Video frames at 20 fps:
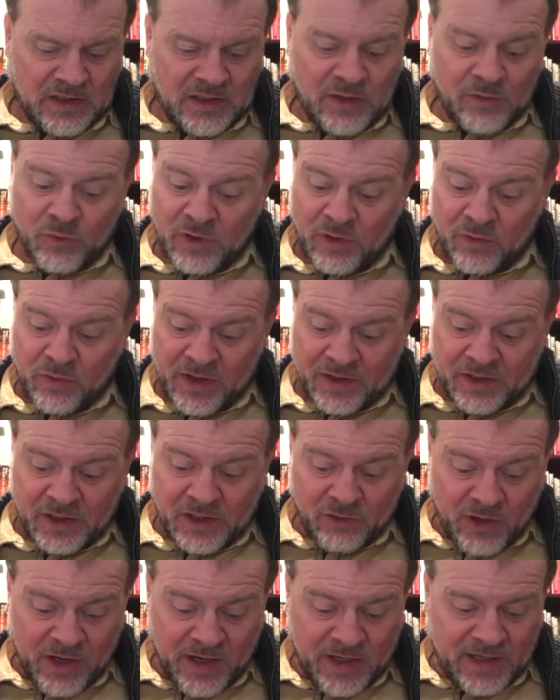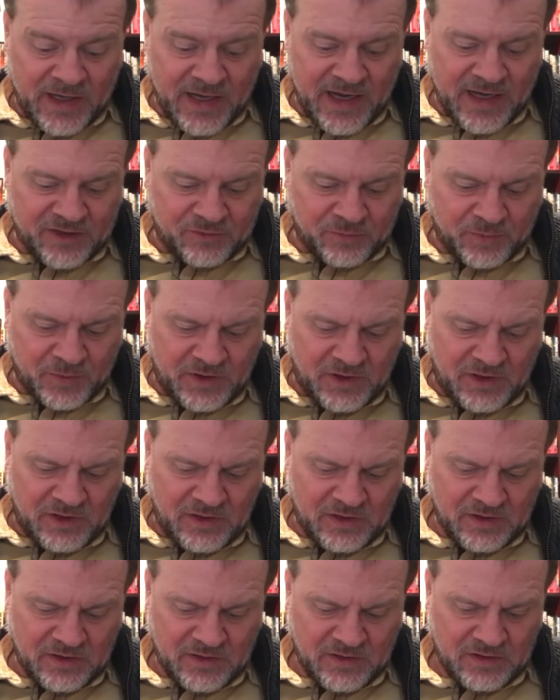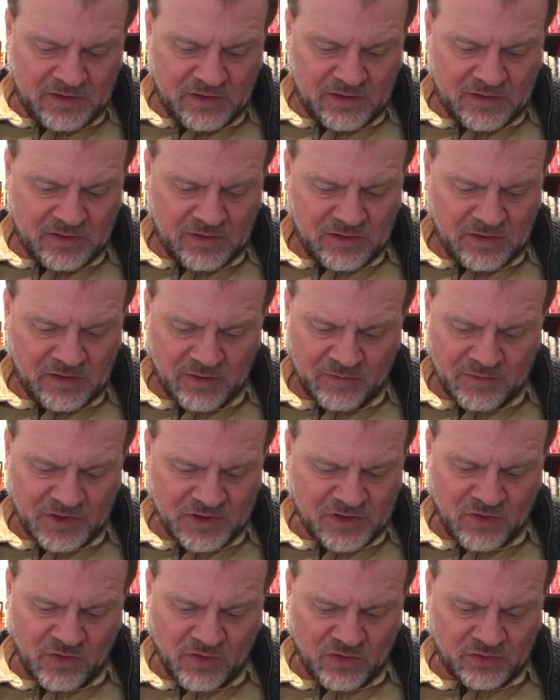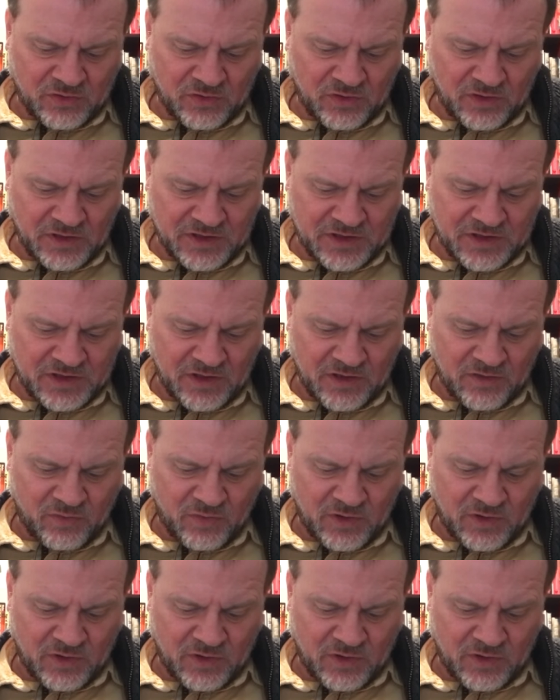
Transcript: Reread The Great Gatsby. I'm just going through the list here.